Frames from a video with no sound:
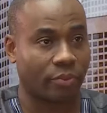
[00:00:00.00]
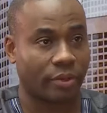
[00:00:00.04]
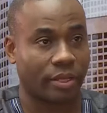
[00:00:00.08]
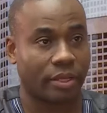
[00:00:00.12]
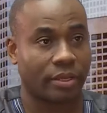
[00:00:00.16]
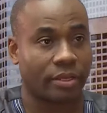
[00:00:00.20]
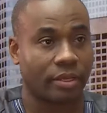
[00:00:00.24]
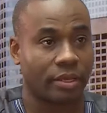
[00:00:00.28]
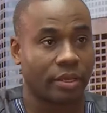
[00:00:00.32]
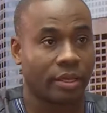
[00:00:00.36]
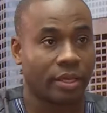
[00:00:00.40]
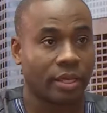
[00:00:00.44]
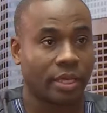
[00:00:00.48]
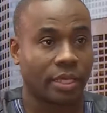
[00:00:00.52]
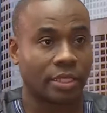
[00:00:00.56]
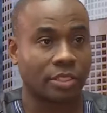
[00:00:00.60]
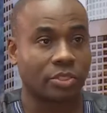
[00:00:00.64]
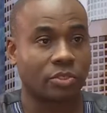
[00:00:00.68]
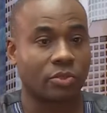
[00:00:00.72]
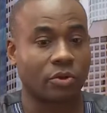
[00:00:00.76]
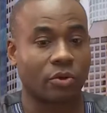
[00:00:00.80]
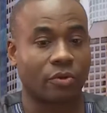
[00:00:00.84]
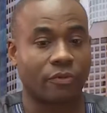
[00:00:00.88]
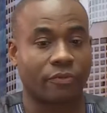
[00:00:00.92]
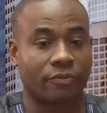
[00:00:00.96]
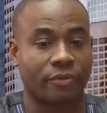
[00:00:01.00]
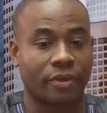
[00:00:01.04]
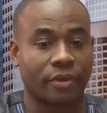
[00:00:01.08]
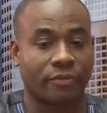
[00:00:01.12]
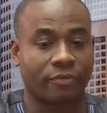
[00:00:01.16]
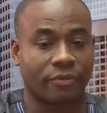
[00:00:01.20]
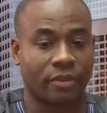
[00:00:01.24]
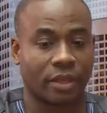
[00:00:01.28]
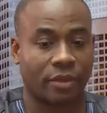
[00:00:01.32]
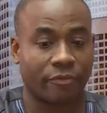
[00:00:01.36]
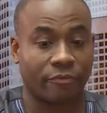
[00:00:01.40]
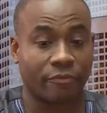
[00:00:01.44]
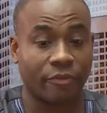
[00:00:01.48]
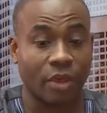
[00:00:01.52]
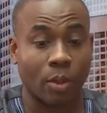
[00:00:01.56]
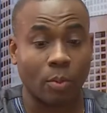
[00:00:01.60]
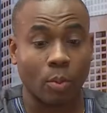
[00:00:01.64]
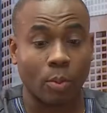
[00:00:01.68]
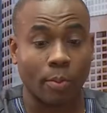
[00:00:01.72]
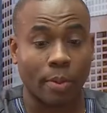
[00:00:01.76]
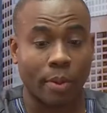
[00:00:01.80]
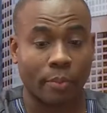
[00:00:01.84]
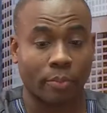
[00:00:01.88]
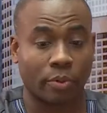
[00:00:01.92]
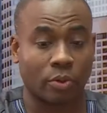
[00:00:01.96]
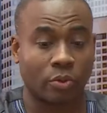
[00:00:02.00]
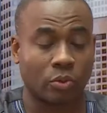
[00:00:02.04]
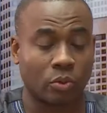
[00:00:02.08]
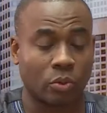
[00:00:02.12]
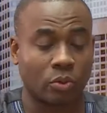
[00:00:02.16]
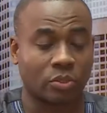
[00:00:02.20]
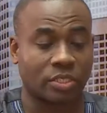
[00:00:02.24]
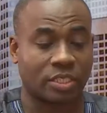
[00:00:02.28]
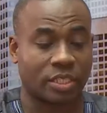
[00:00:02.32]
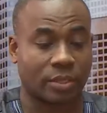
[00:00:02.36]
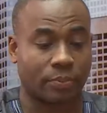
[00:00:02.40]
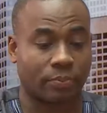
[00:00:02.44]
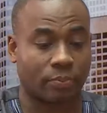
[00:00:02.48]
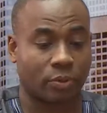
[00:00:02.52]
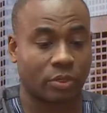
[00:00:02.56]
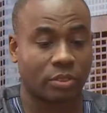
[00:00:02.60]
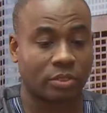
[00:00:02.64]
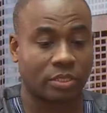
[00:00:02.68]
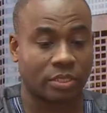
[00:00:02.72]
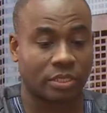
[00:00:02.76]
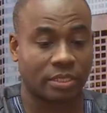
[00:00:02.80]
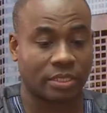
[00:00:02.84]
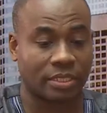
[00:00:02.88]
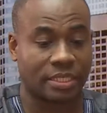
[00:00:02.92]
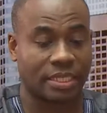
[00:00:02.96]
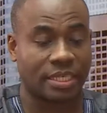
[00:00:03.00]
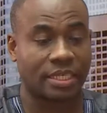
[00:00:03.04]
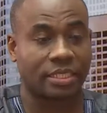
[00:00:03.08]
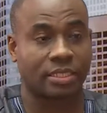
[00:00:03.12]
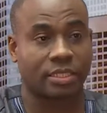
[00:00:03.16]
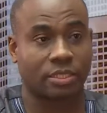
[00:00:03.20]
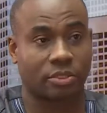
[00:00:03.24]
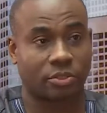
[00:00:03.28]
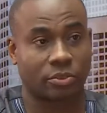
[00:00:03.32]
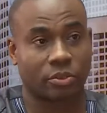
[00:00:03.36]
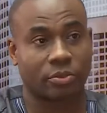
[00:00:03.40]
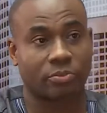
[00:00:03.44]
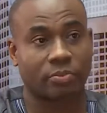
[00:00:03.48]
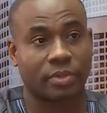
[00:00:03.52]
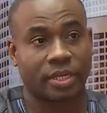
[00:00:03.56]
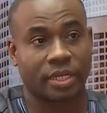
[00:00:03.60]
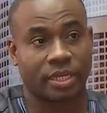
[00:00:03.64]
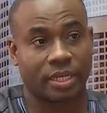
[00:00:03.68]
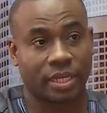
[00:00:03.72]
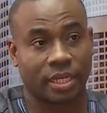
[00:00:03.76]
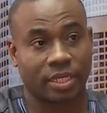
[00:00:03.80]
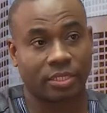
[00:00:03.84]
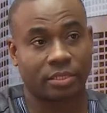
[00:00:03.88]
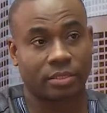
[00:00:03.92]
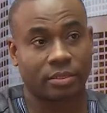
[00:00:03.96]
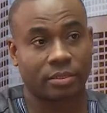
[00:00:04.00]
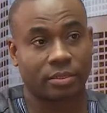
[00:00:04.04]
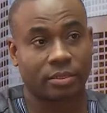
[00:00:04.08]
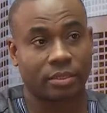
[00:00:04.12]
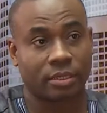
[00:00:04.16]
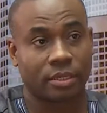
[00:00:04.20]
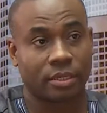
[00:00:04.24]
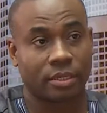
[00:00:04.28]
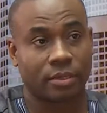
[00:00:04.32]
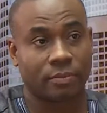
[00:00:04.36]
pen. And so if, if a family member knows that a person needs a certain medication